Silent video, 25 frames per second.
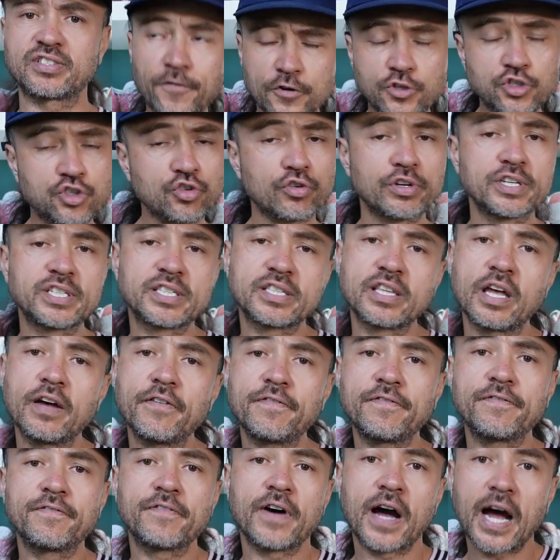FootJoy
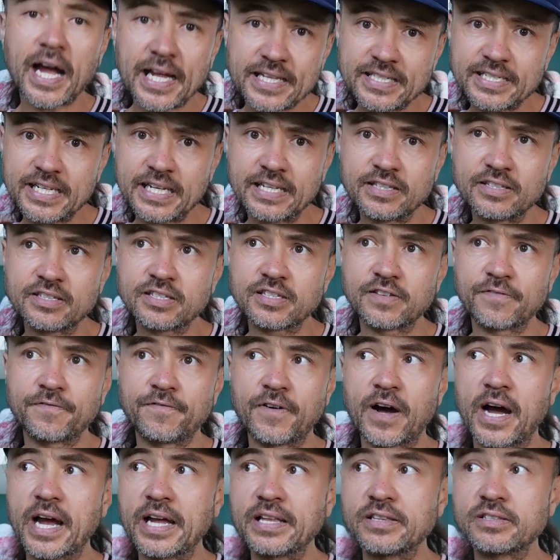stuff, I tend to
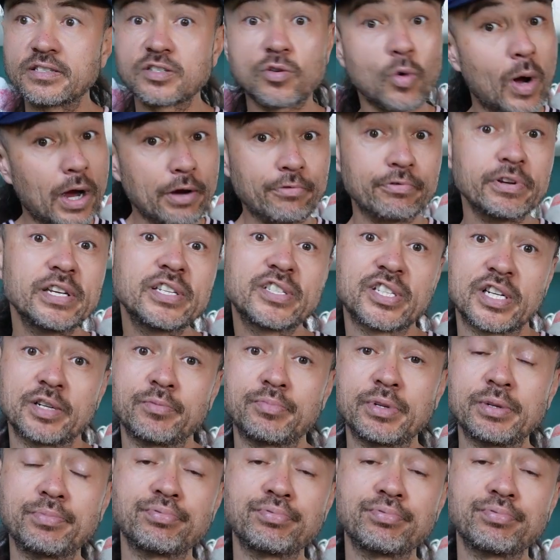find quite reasonably